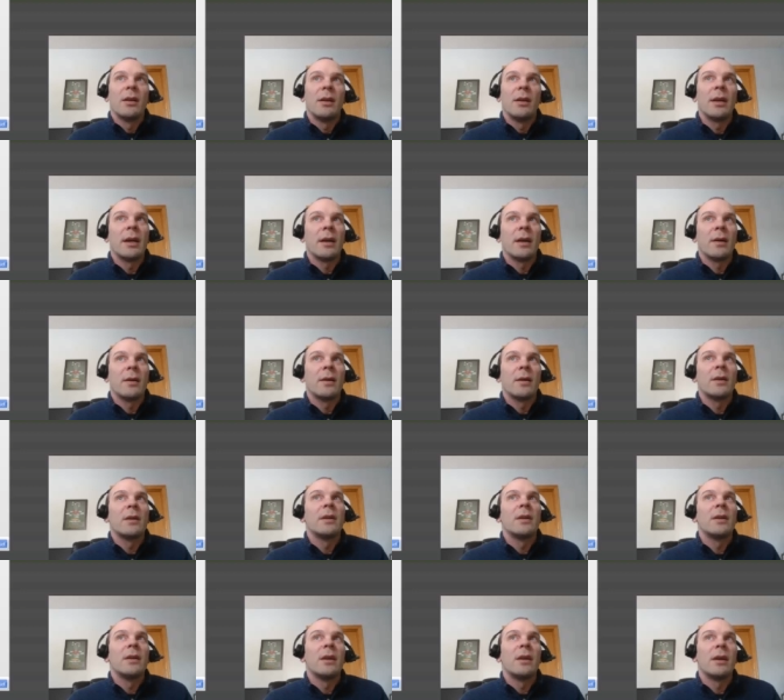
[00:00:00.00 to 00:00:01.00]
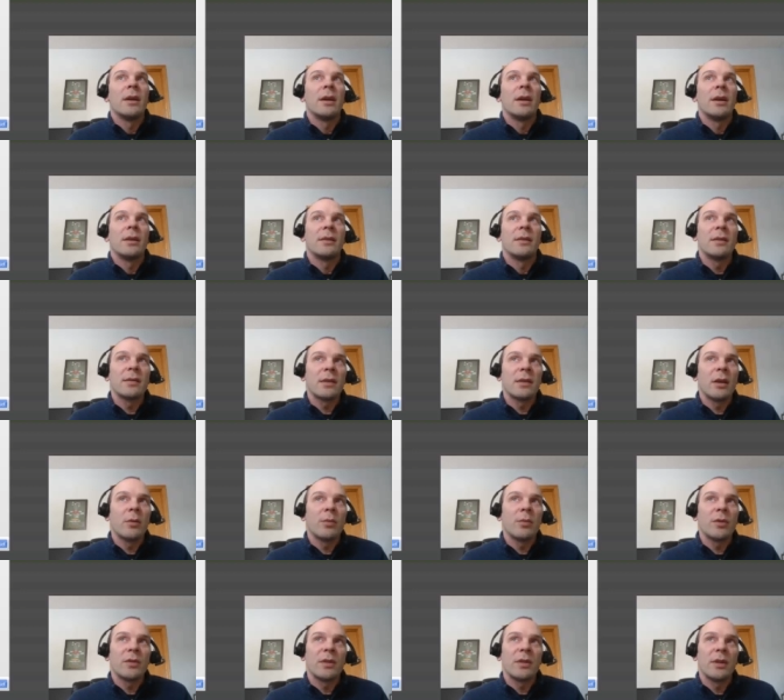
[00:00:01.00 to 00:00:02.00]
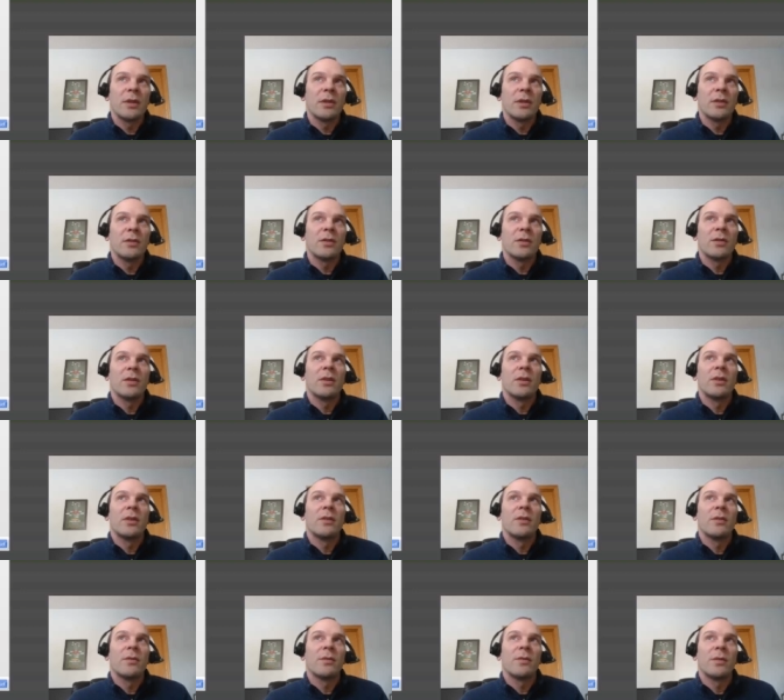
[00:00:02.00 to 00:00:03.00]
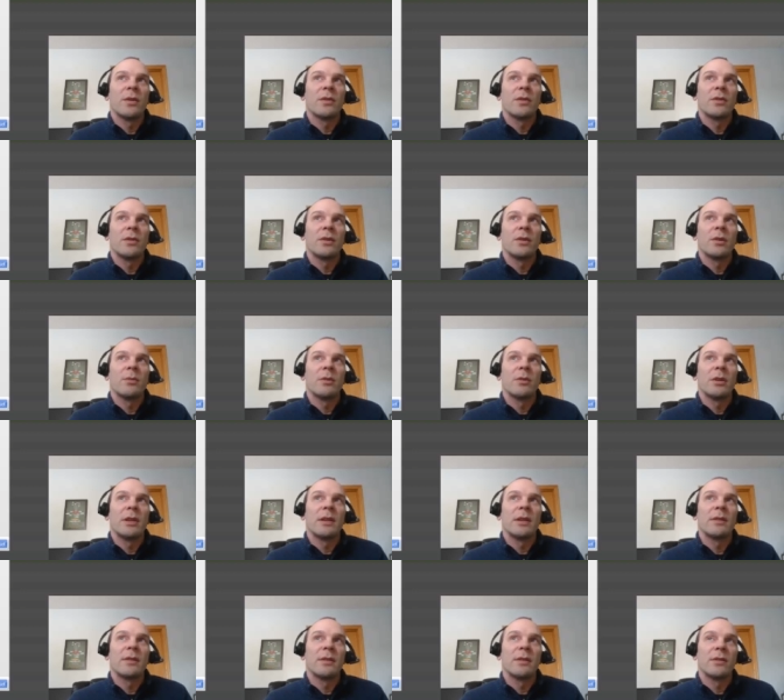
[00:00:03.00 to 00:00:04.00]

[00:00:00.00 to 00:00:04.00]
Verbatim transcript: Now, uh, discount percentage for a certain number of days.